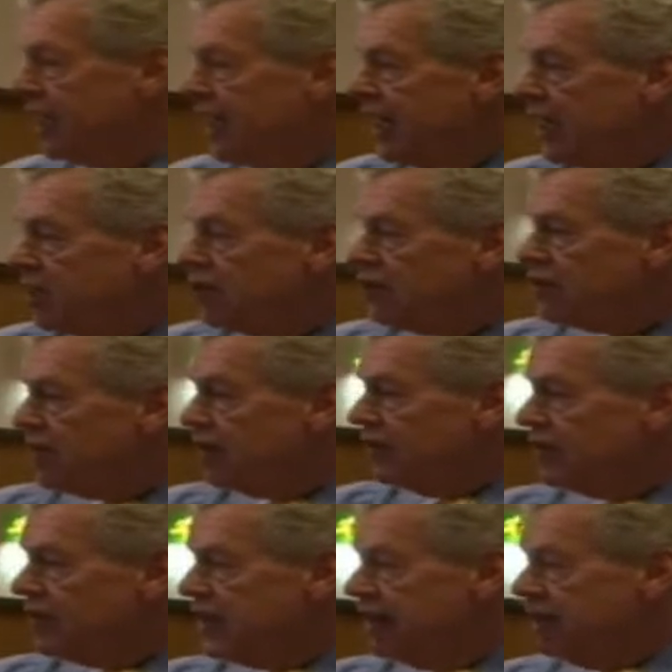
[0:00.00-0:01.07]
and of course they
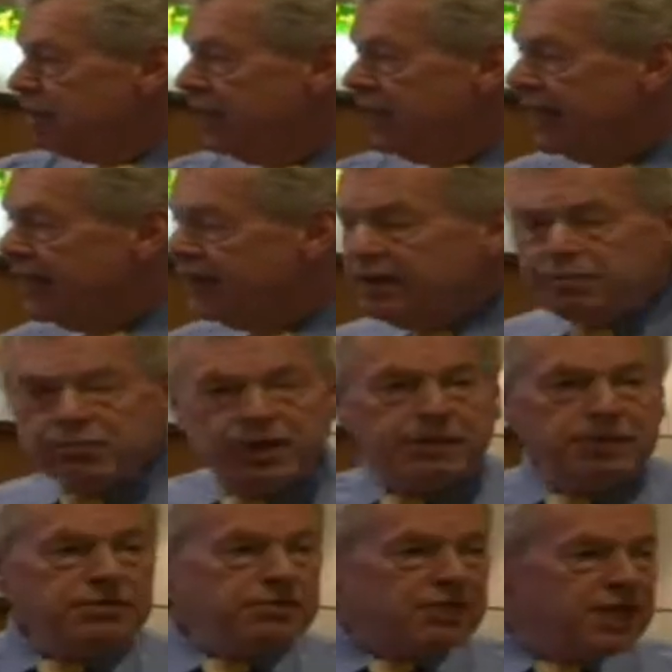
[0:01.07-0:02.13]
often have bladder
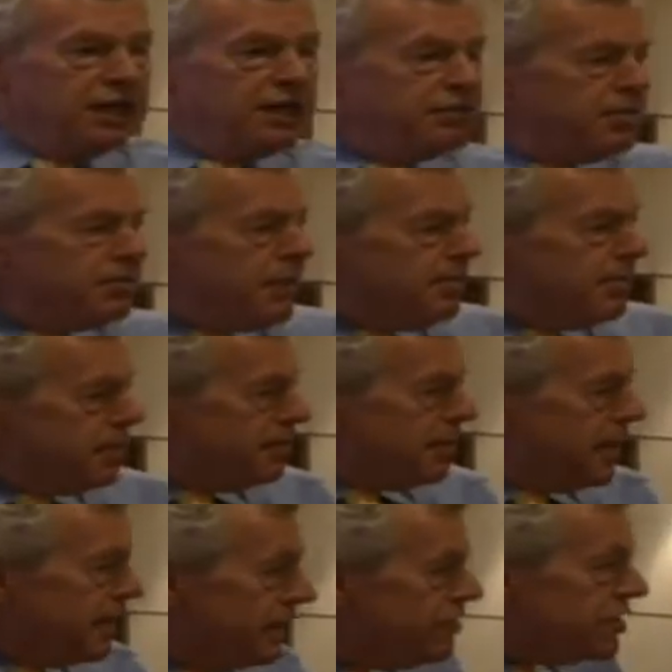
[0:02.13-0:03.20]
problems. Remember, the
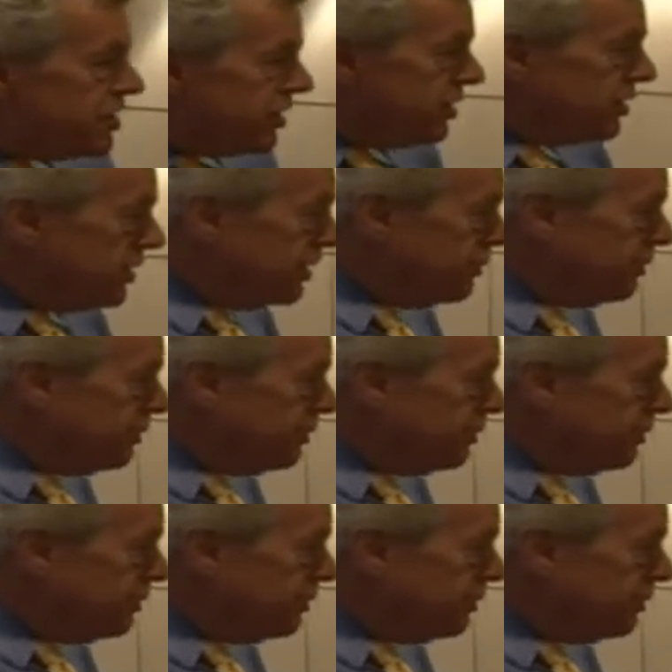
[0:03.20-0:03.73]
main irritant to the